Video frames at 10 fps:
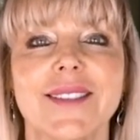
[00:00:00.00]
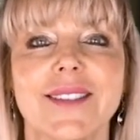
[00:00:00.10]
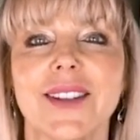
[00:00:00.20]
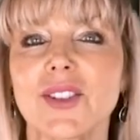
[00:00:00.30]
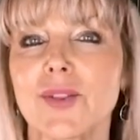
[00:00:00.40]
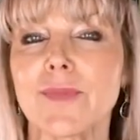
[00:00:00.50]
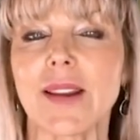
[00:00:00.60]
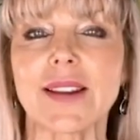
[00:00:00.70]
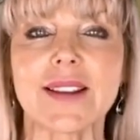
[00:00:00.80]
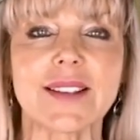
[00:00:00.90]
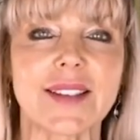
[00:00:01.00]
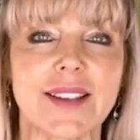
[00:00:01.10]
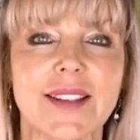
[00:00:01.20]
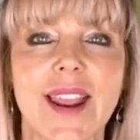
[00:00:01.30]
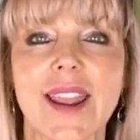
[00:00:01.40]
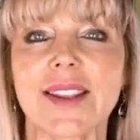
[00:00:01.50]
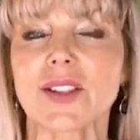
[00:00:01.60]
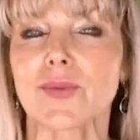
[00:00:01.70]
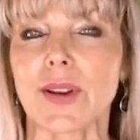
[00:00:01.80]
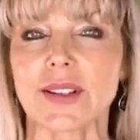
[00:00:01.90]
Such amenities can
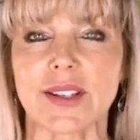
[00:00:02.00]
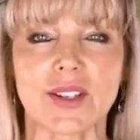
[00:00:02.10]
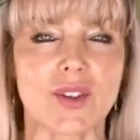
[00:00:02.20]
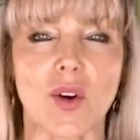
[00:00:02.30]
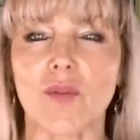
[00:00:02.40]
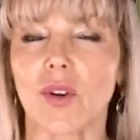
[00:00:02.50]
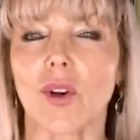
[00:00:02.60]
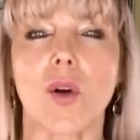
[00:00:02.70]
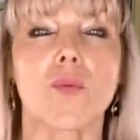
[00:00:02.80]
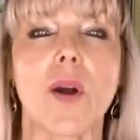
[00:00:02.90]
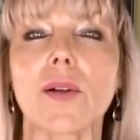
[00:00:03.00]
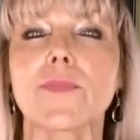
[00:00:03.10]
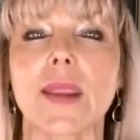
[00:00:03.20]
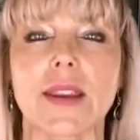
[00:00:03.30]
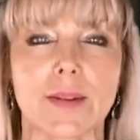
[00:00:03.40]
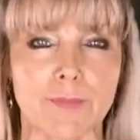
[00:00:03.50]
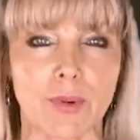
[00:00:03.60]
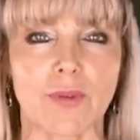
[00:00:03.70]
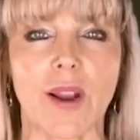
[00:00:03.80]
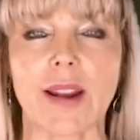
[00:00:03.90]
enhance residents' overall well-being and
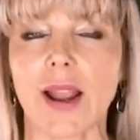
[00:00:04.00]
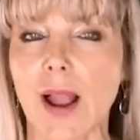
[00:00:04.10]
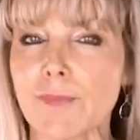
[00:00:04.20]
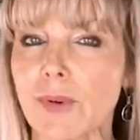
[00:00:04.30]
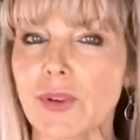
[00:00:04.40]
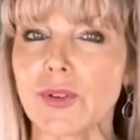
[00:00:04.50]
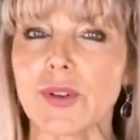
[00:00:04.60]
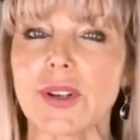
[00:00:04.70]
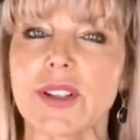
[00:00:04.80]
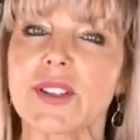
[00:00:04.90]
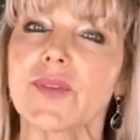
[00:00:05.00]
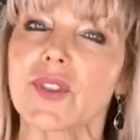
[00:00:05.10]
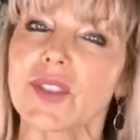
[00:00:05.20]
provide opportunities for